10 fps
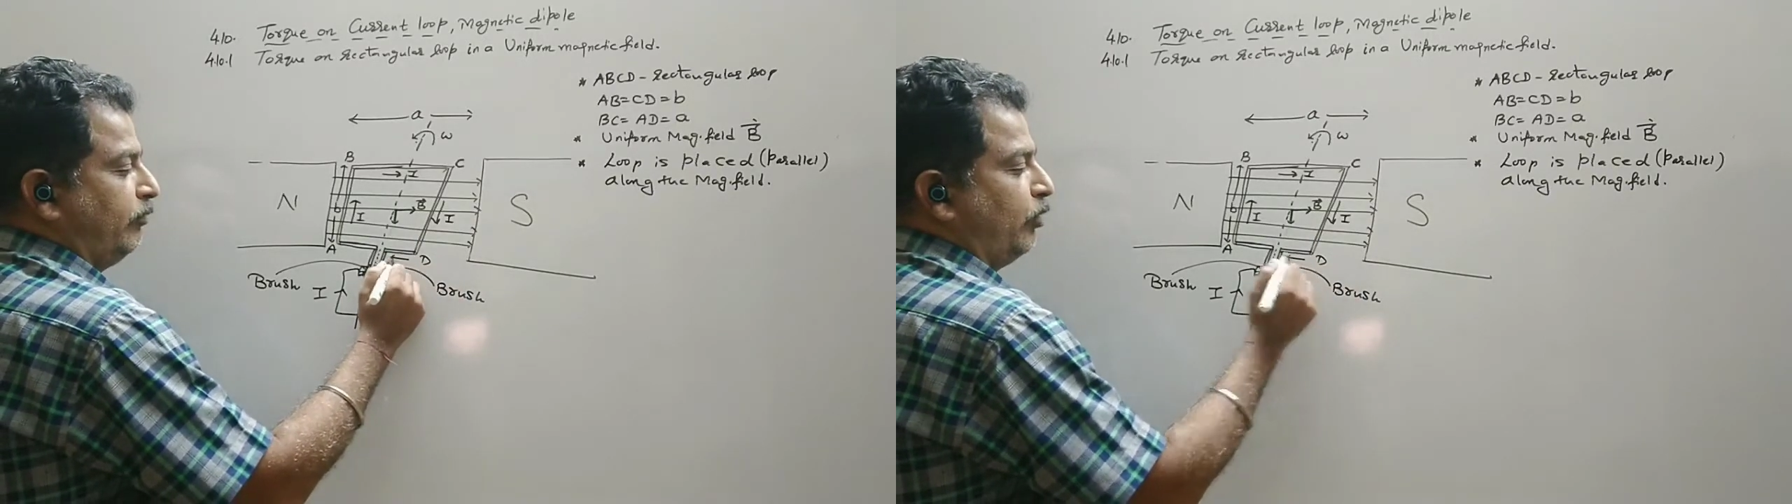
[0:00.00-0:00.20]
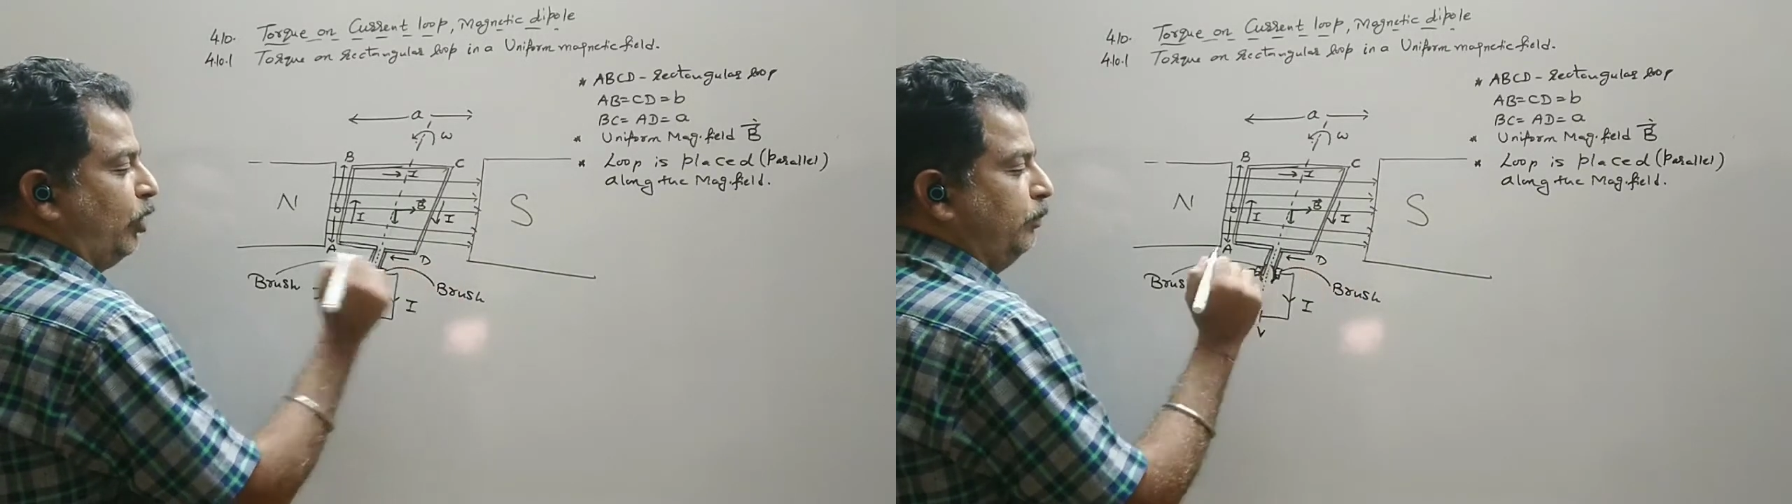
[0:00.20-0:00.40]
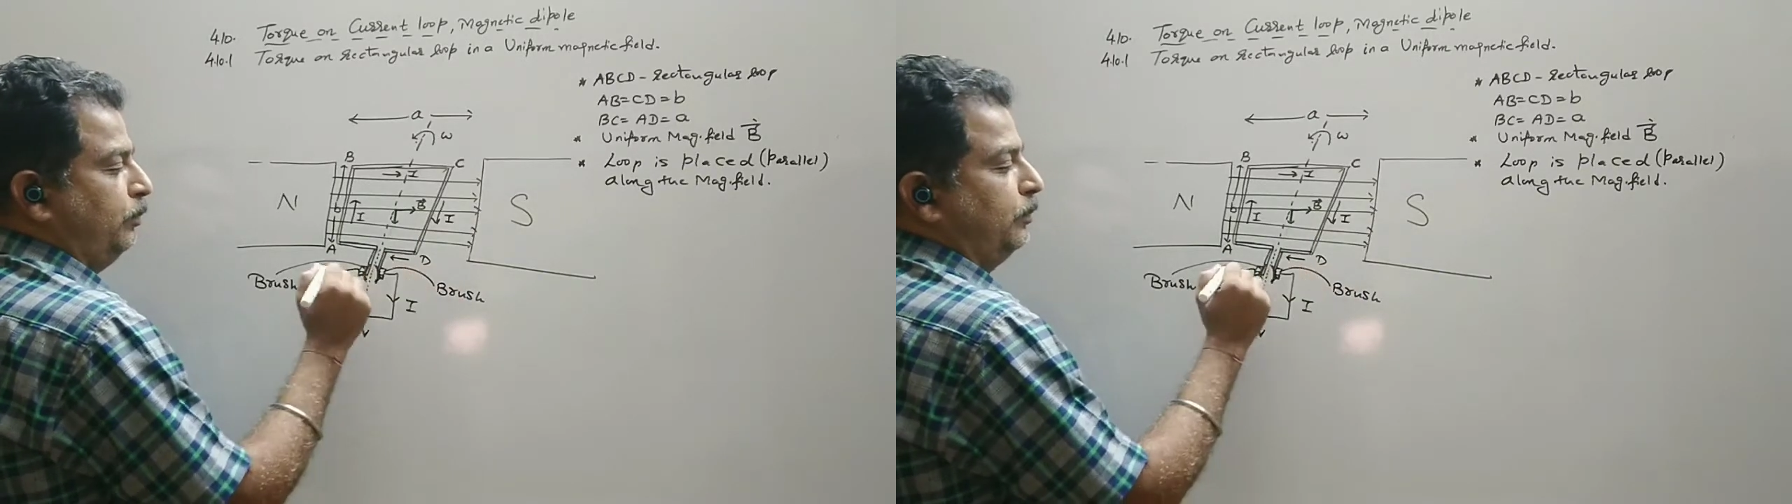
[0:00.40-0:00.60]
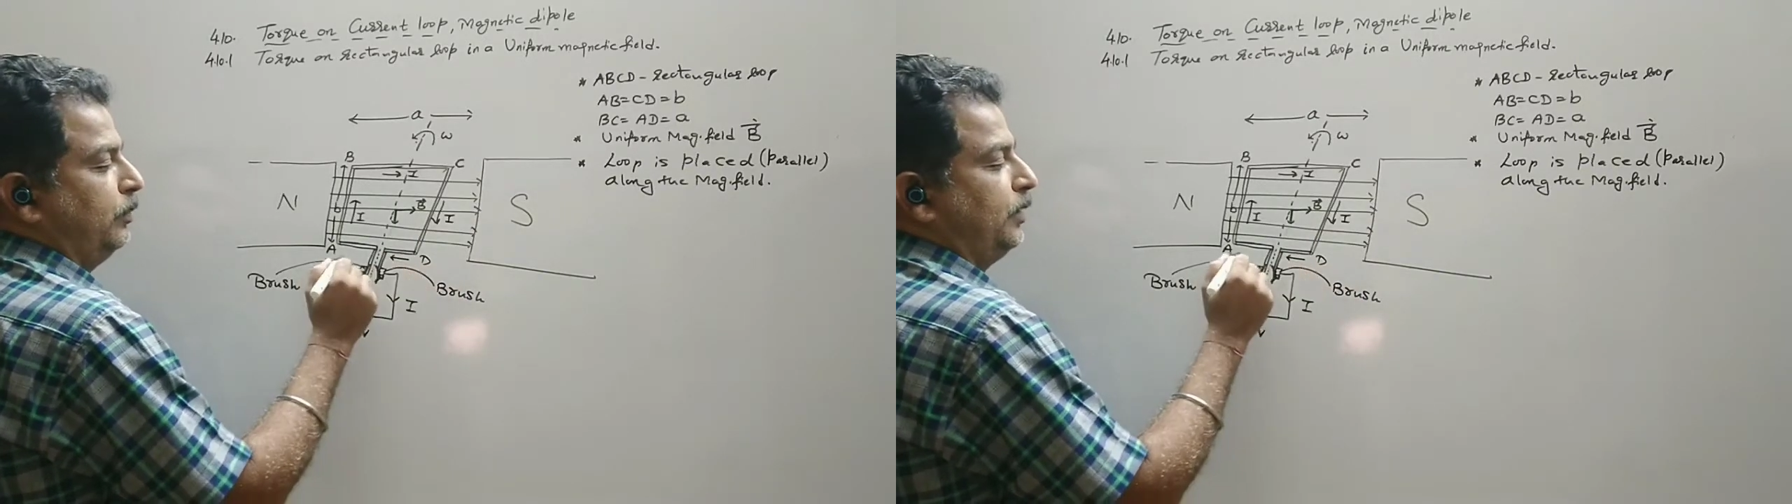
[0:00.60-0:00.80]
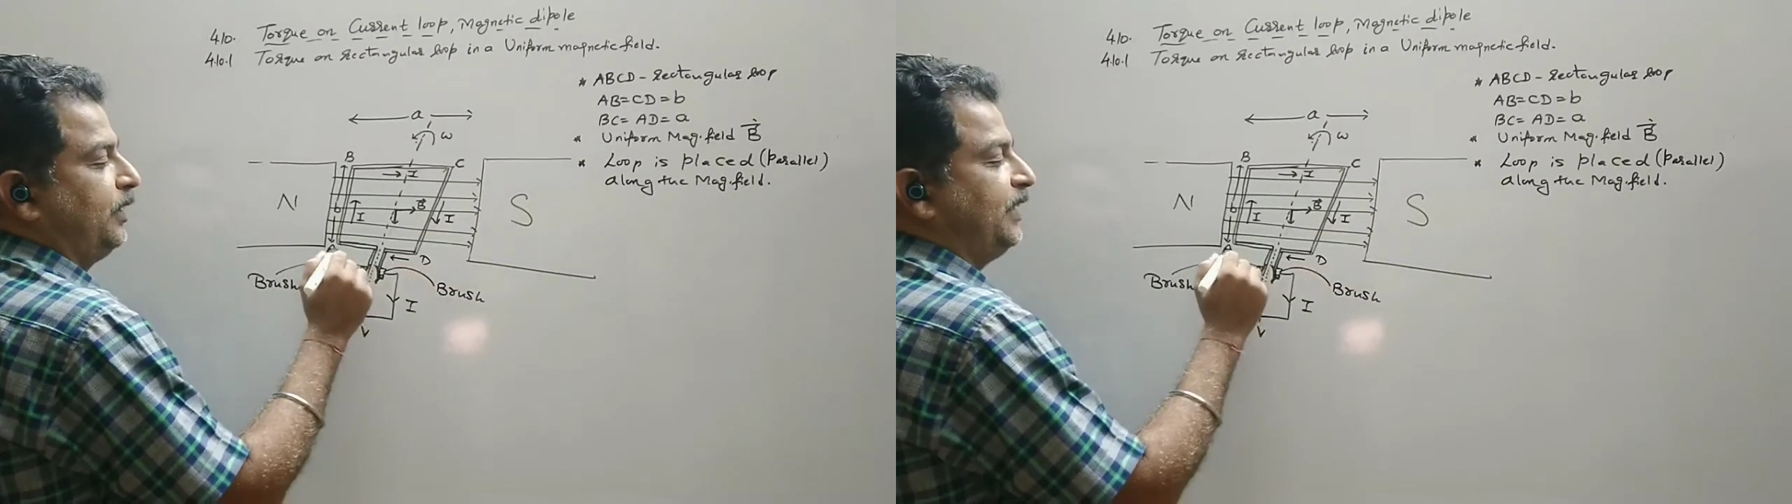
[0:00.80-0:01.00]
from
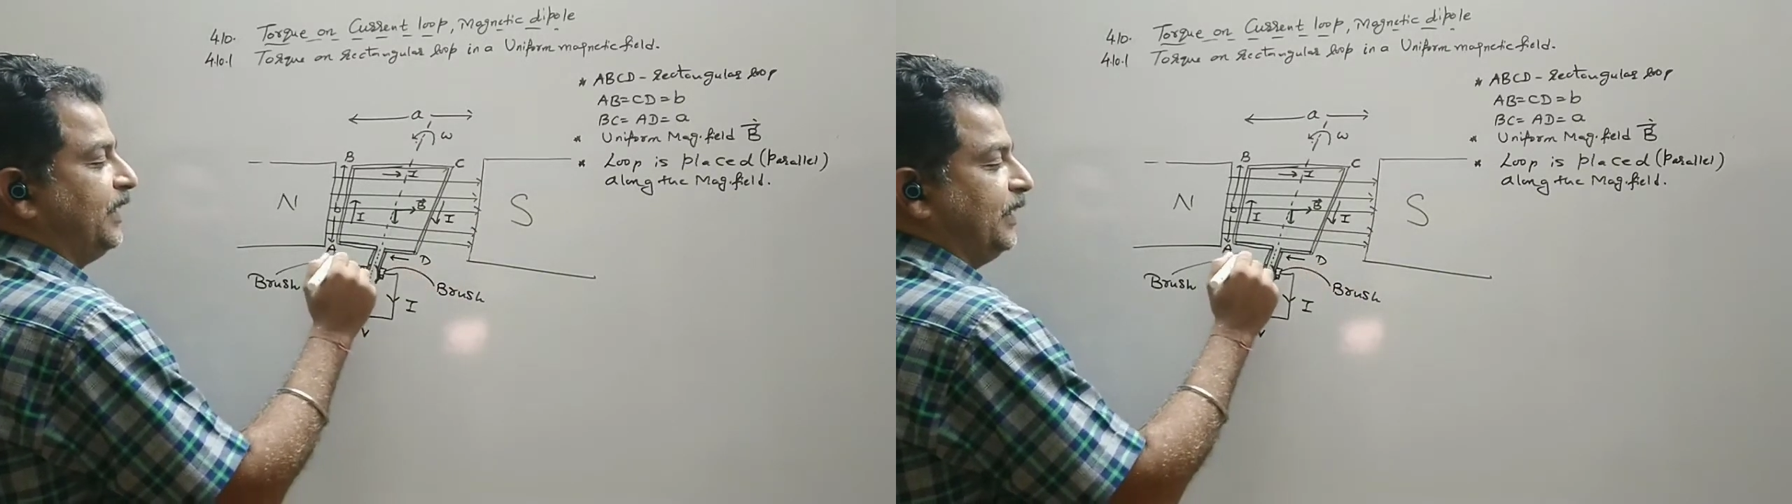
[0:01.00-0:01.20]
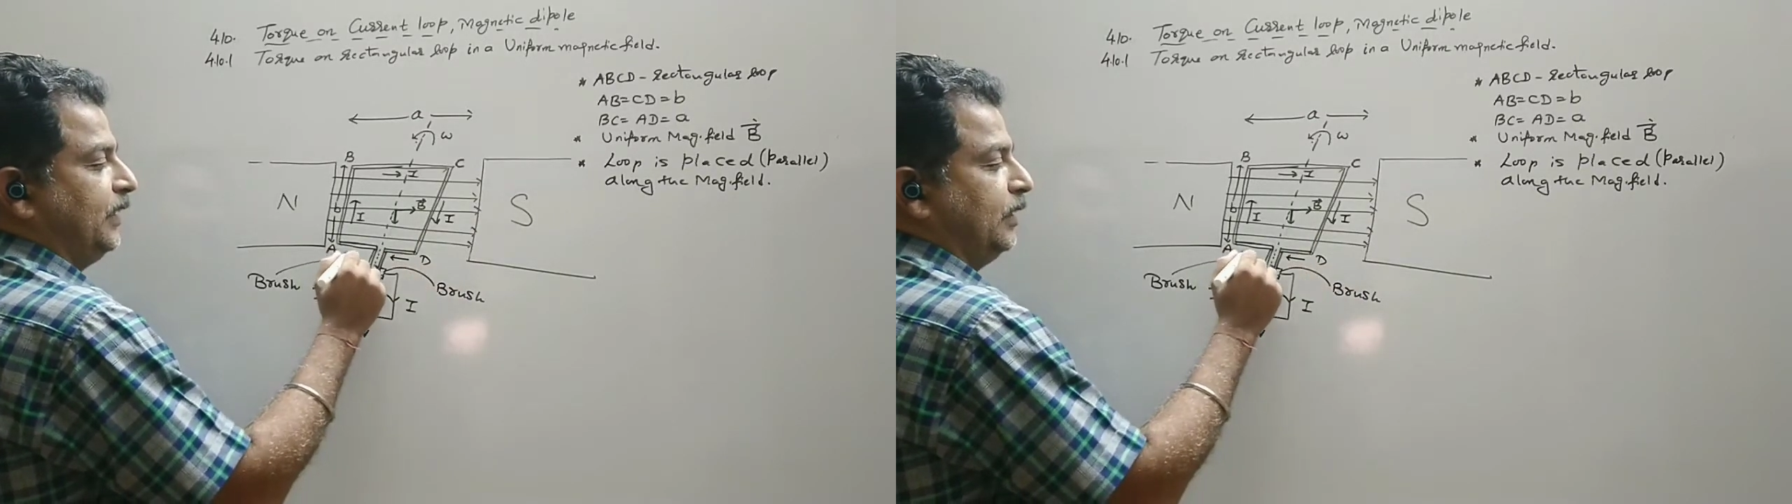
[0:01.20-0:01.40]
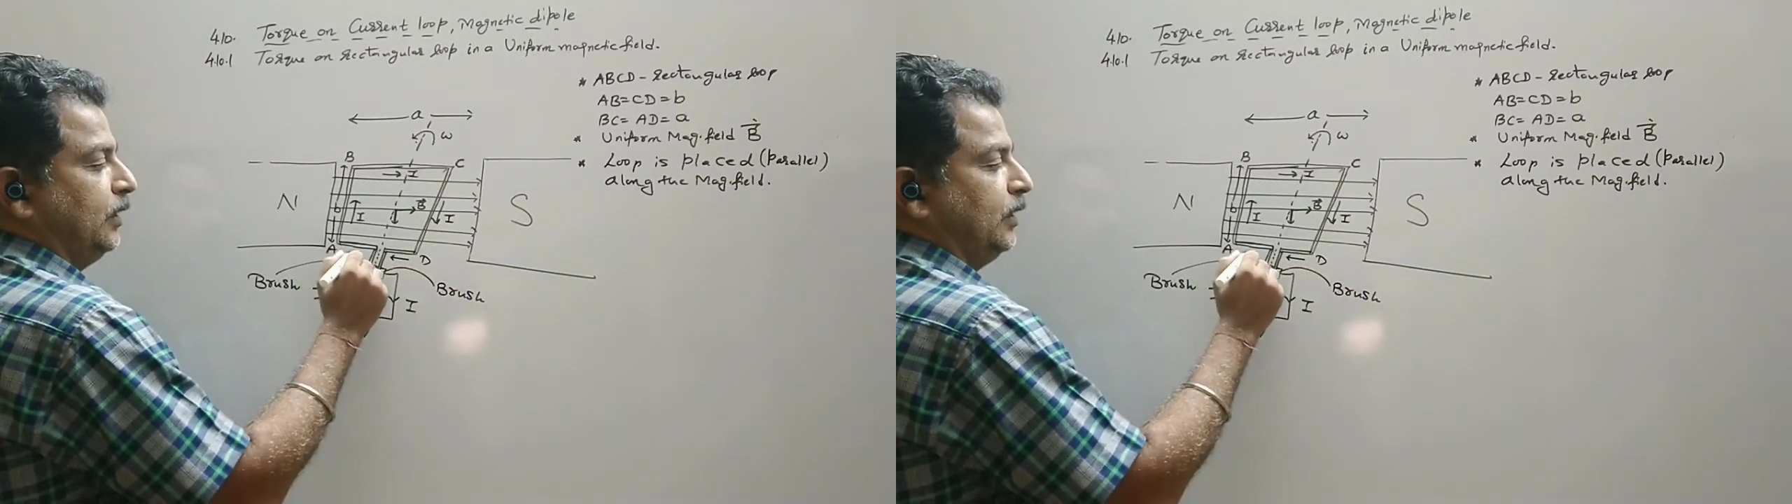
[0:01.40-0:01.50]
D.